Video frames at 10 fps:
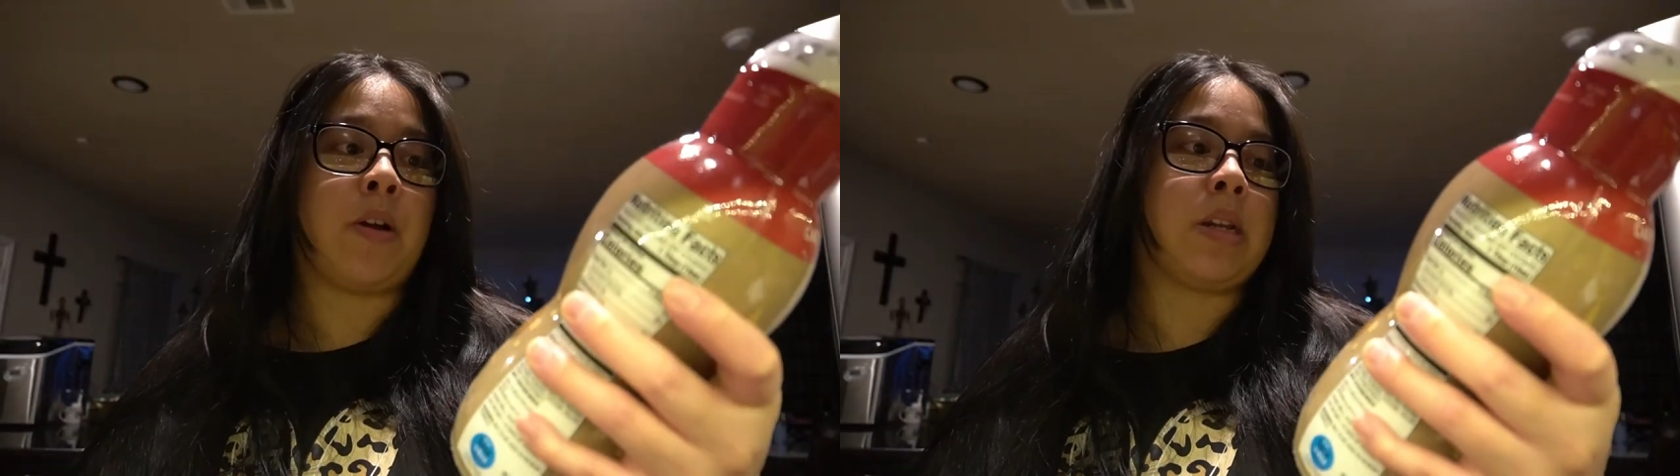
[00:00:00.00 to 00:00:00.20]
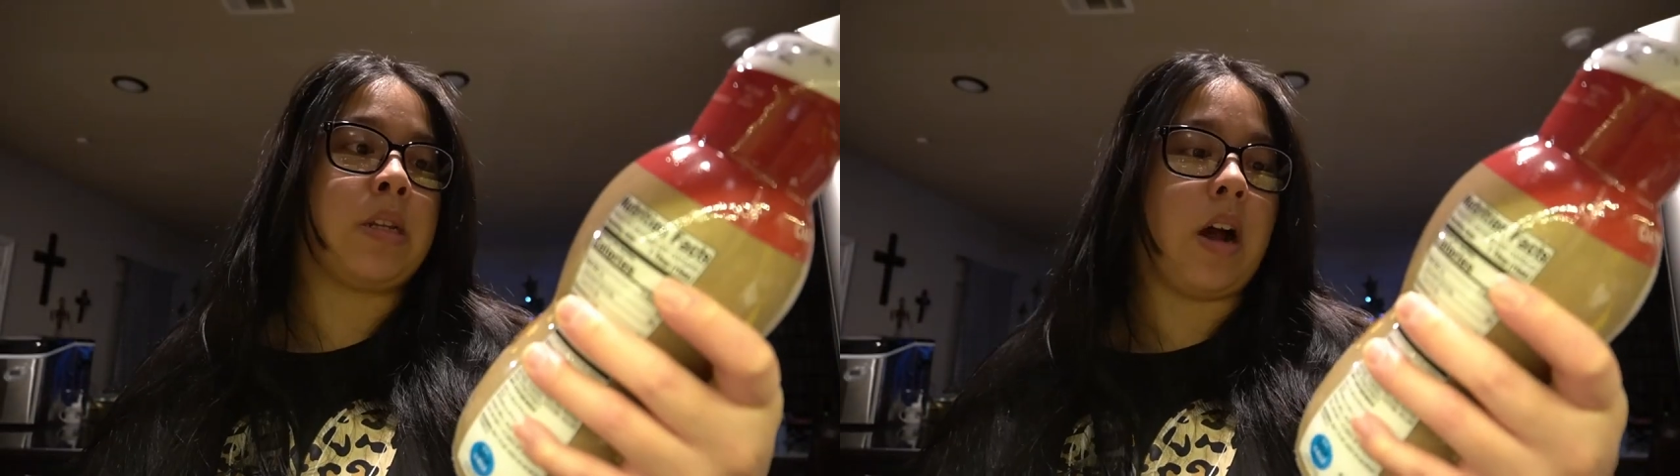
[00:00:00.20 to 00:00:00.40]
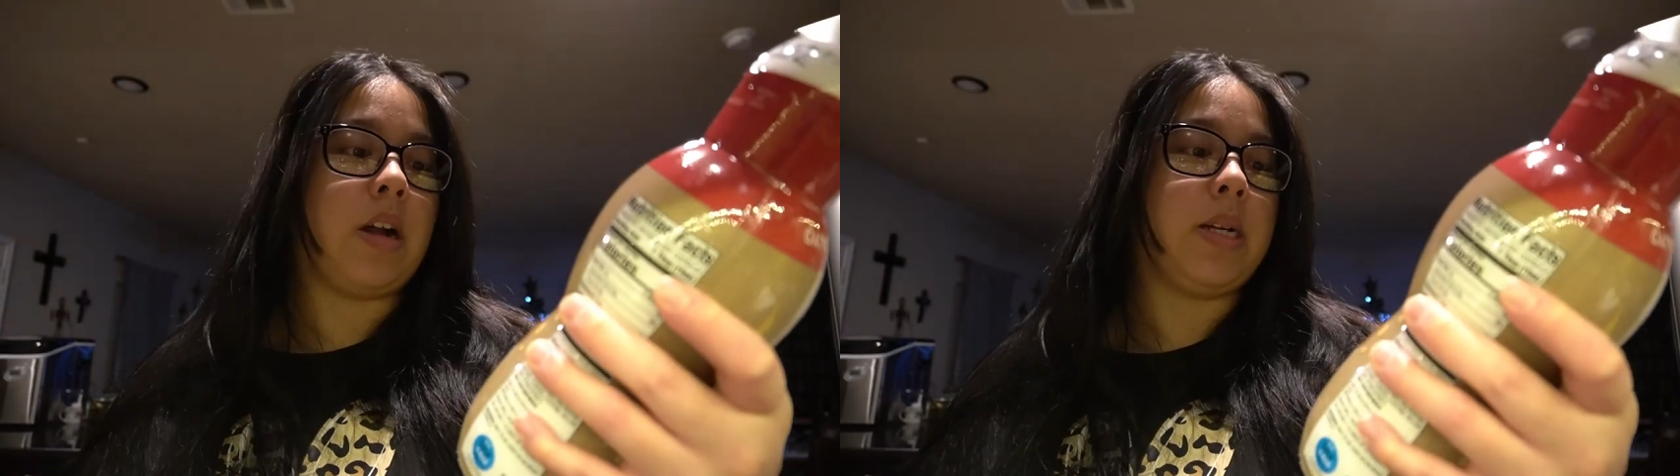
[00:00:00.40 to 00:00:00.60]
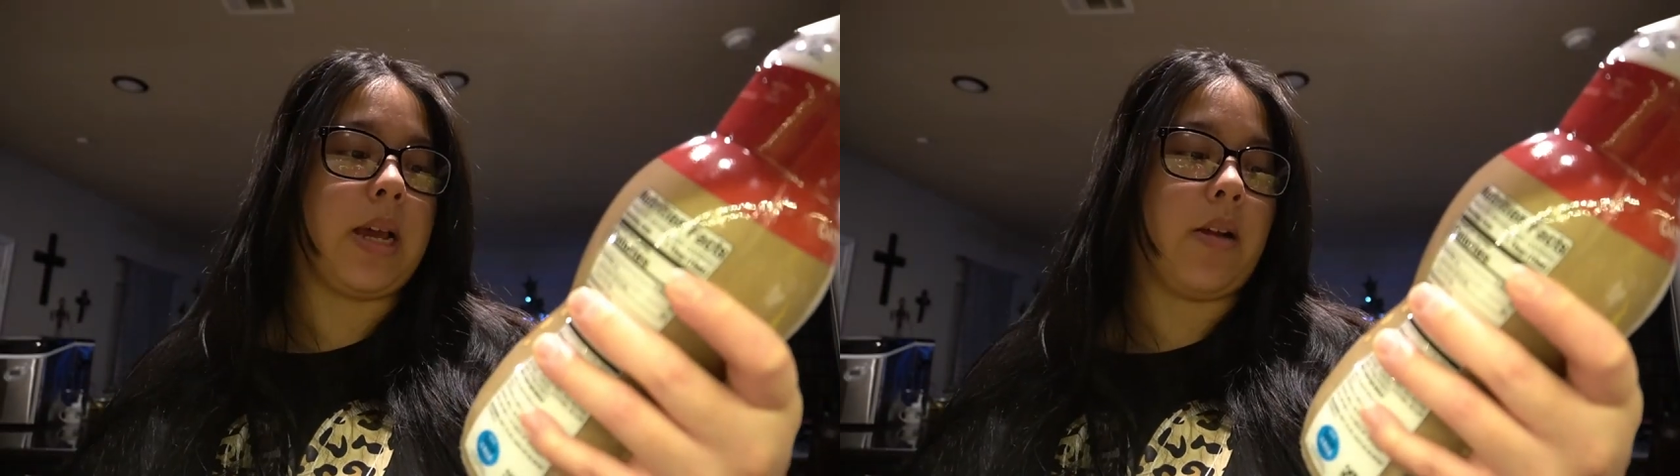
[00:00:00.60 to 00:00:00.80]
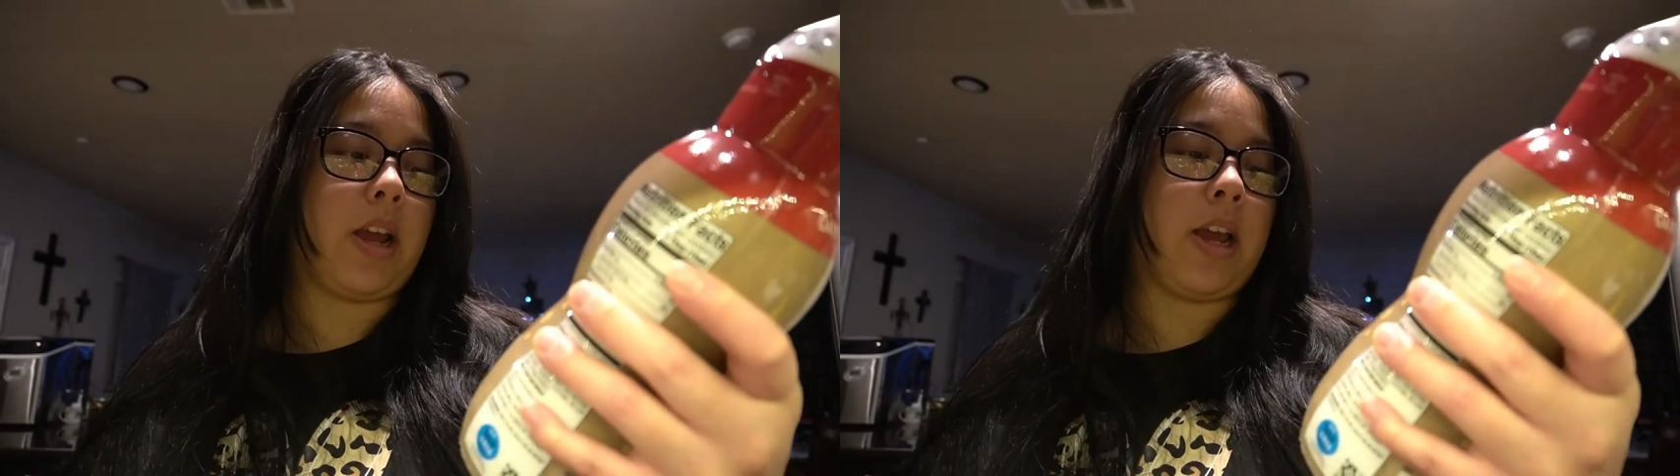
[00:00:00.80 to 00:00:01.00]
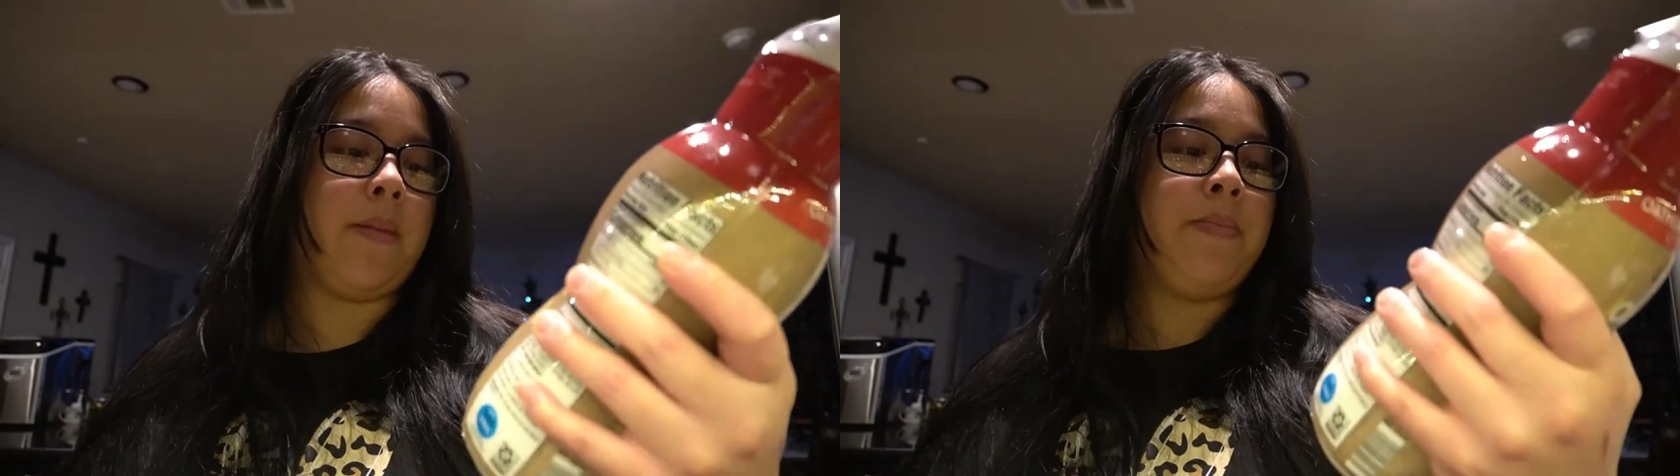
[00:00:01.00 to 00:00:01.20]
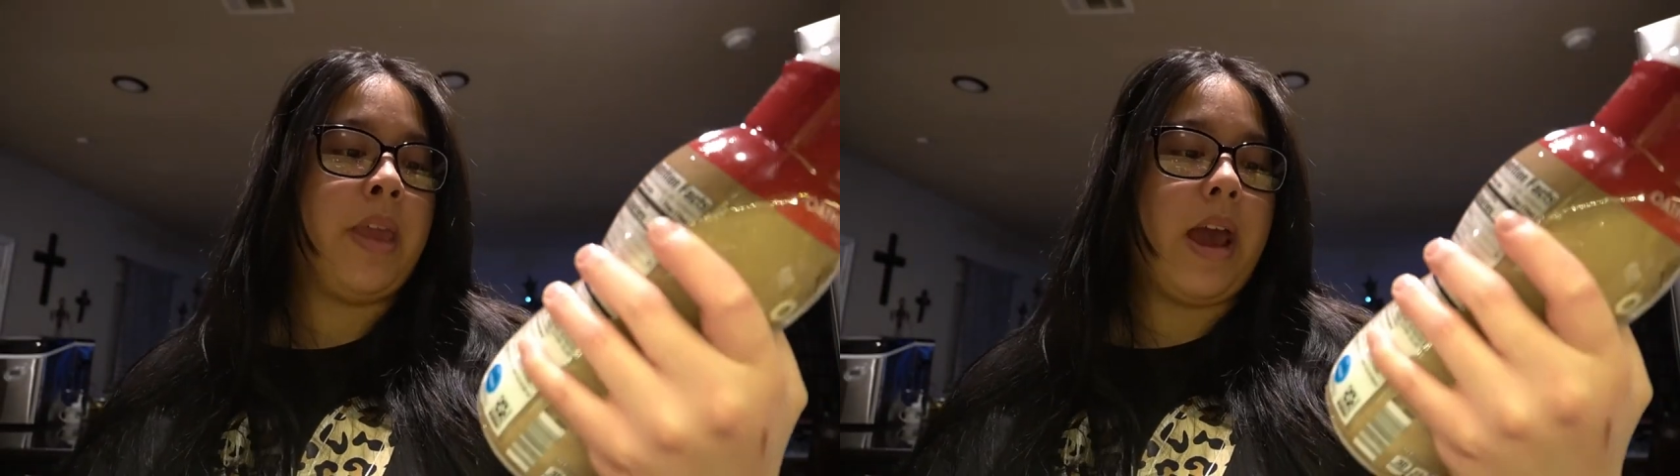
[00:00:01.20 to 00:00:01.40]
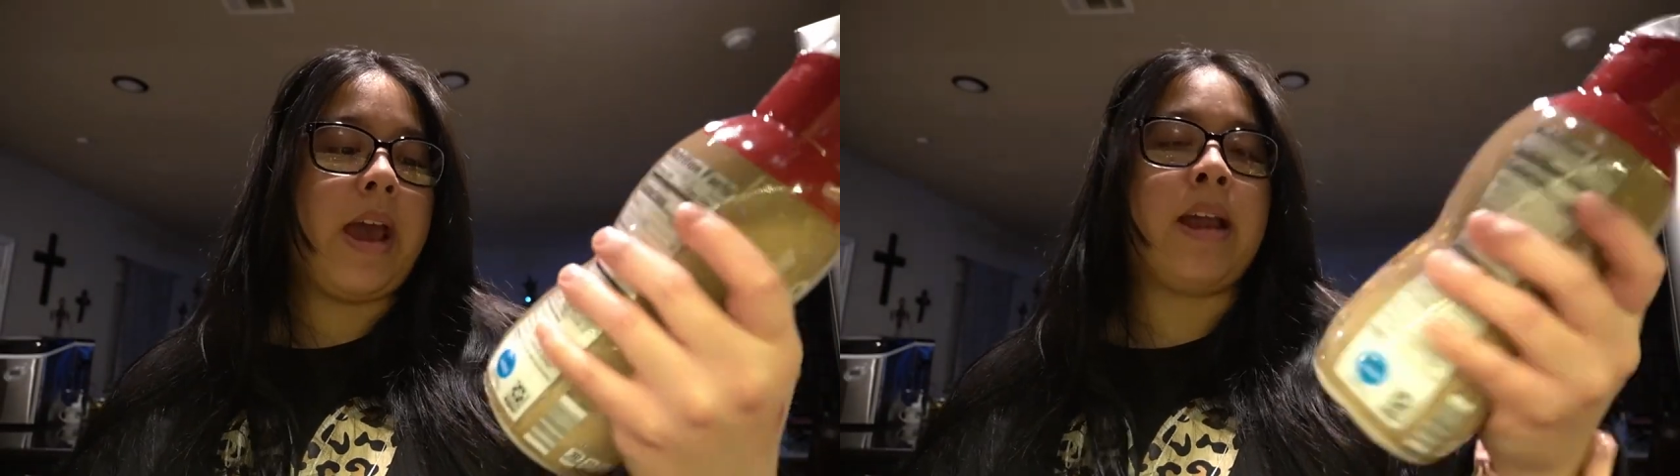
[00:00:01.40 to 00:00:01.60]
It's non-dairy
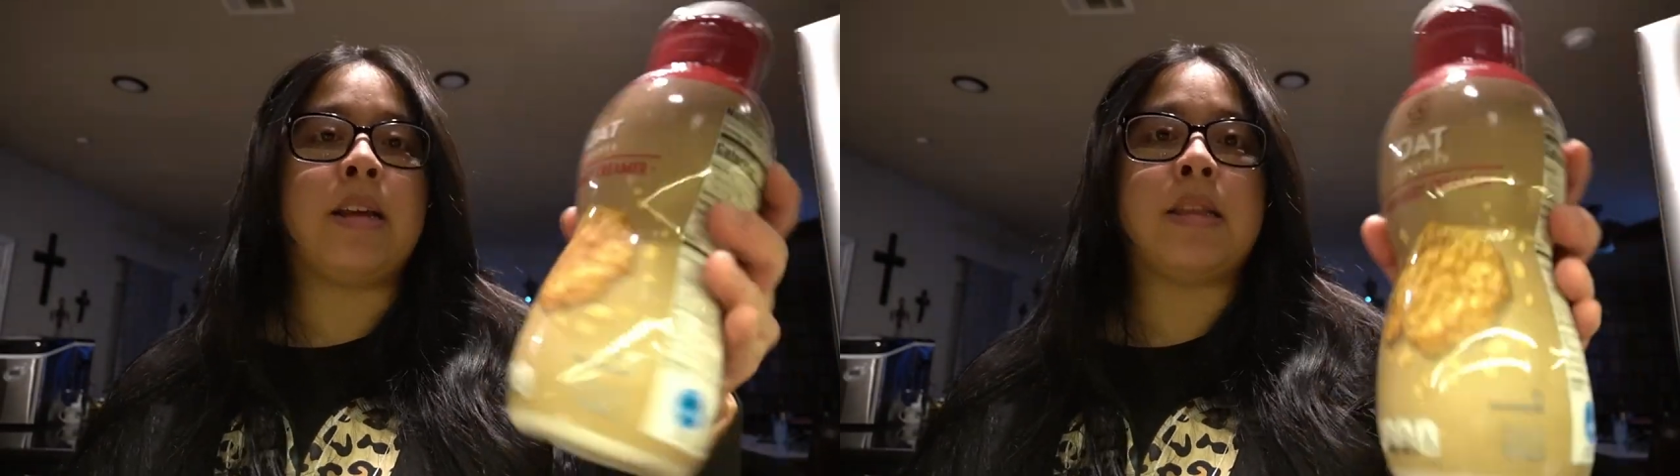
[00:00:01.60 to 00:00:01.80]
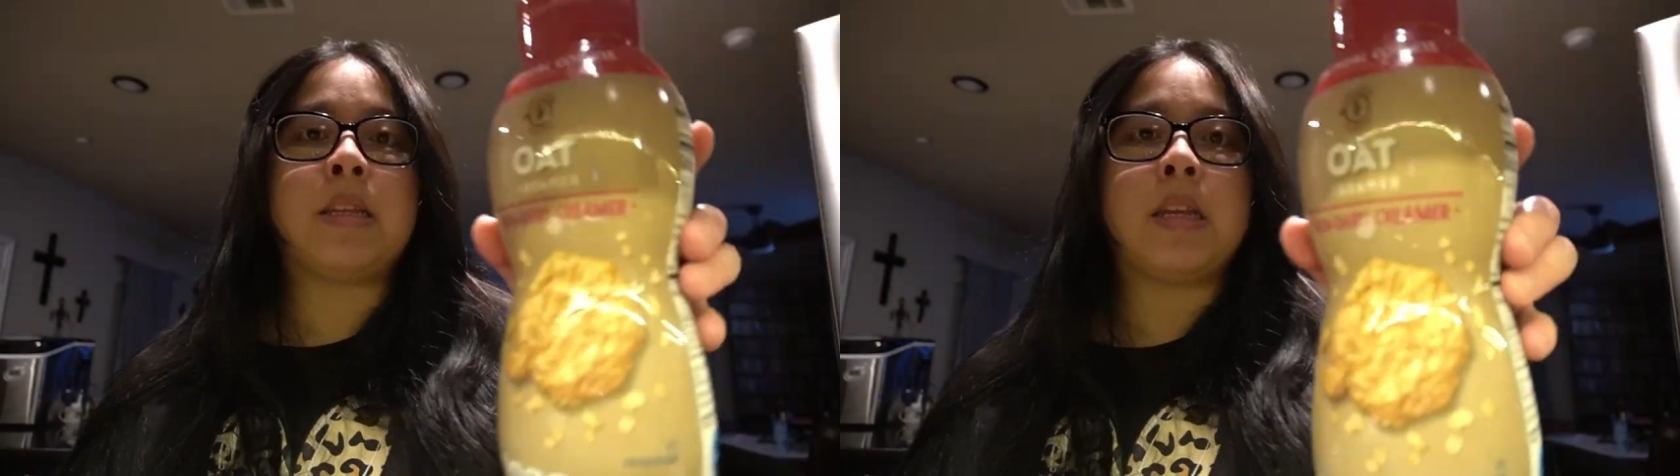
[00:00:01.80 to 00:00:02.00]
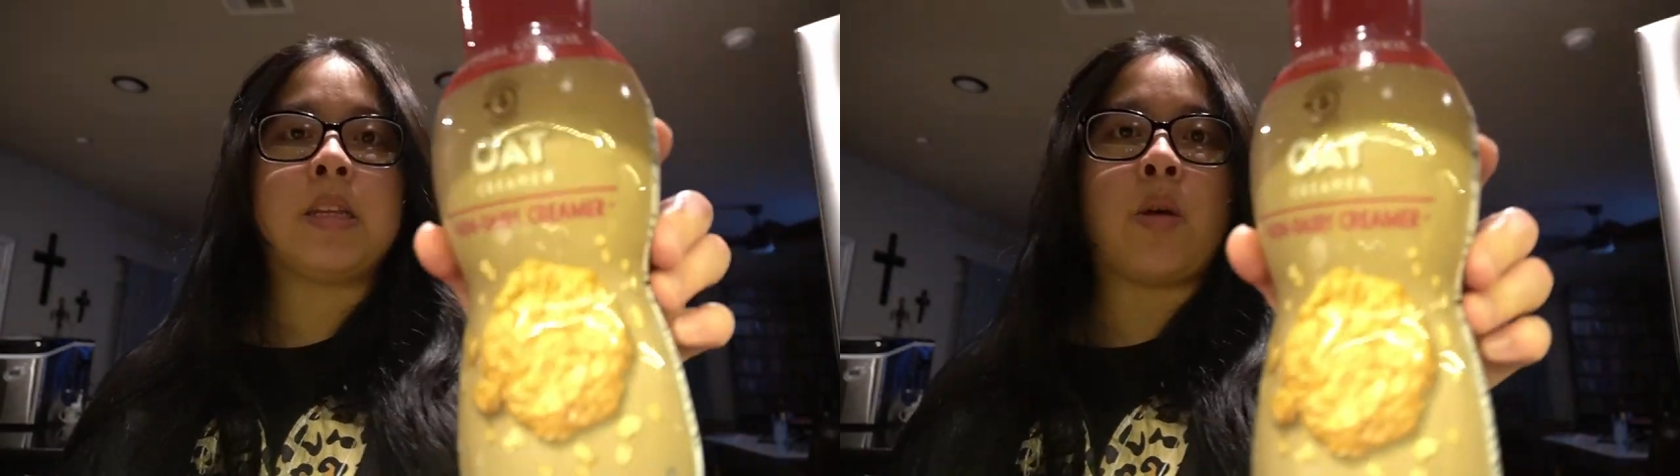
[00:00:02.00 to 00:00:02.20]
and this is